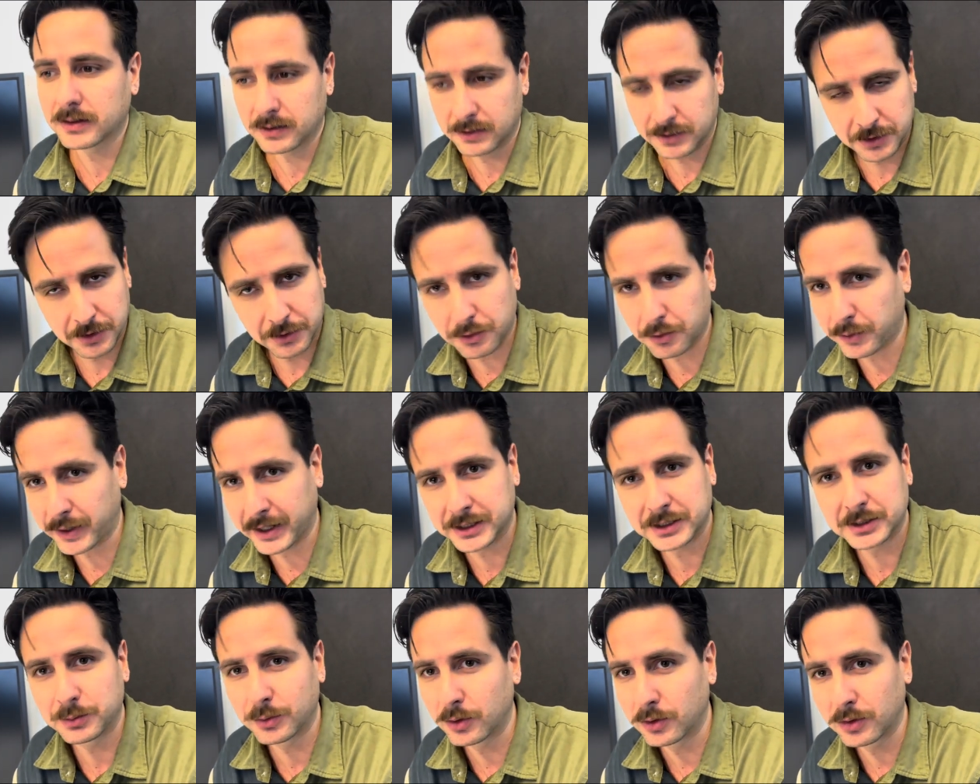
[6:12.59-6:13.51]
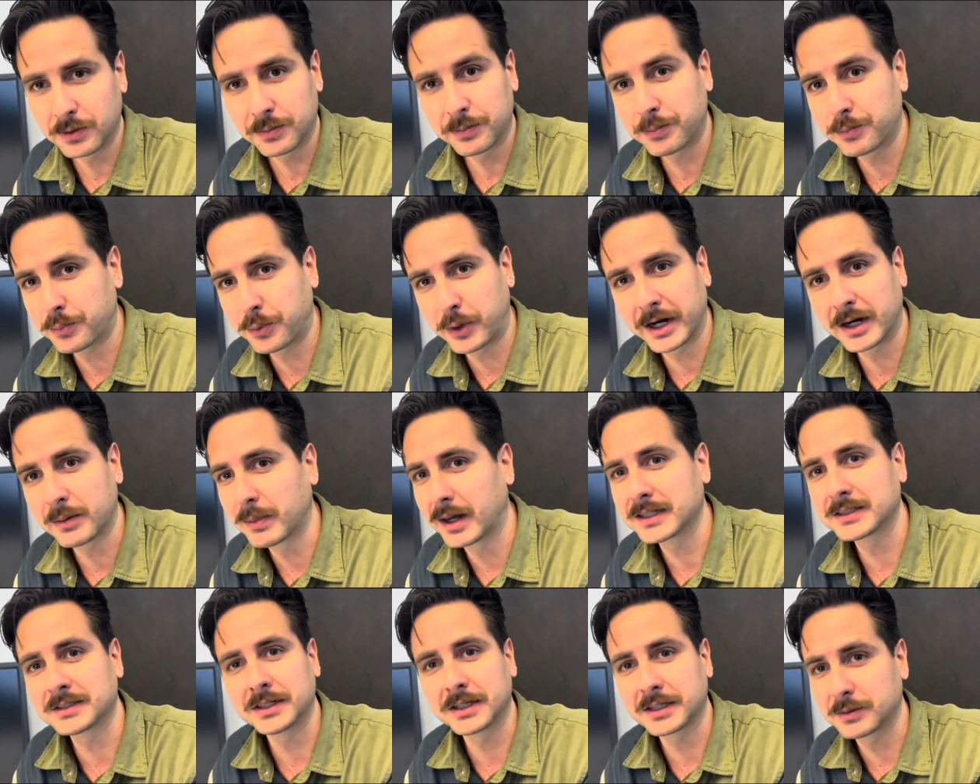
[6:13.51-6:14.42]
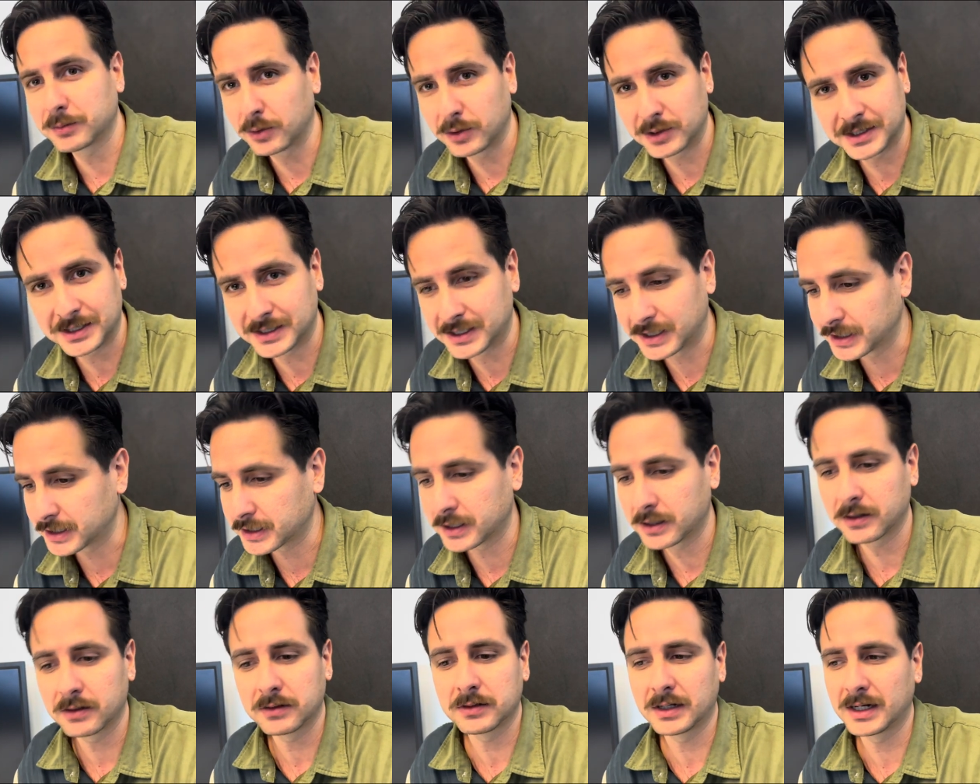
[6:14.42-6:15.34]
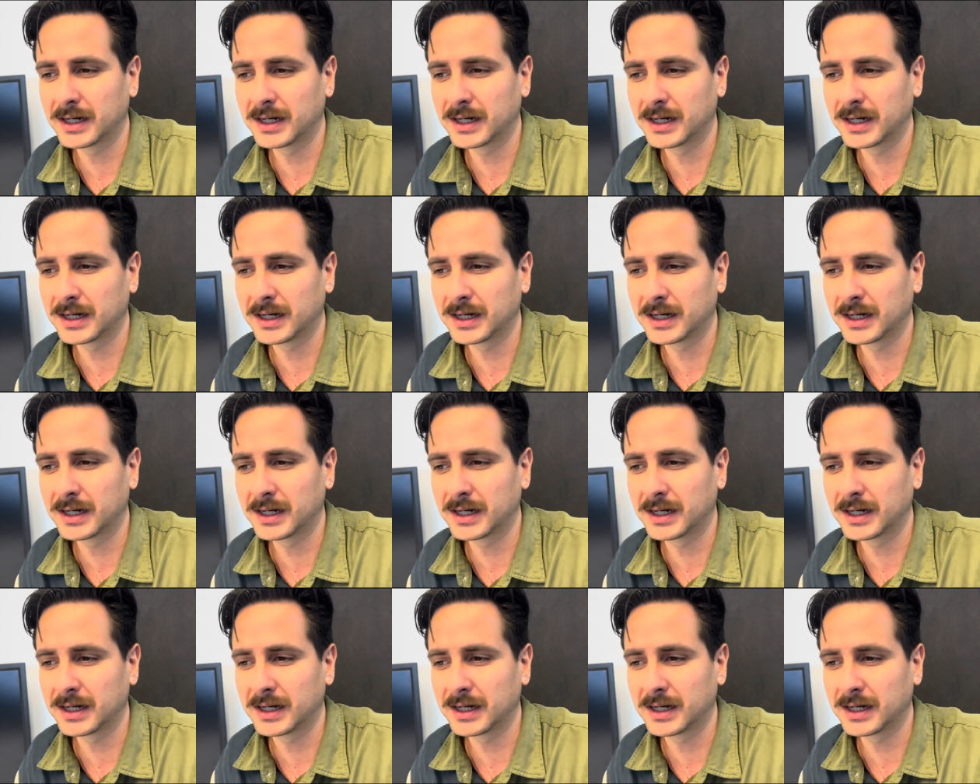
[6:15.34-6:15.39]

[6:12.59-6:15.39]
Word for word: you're correct, more pragmatic, more cynical.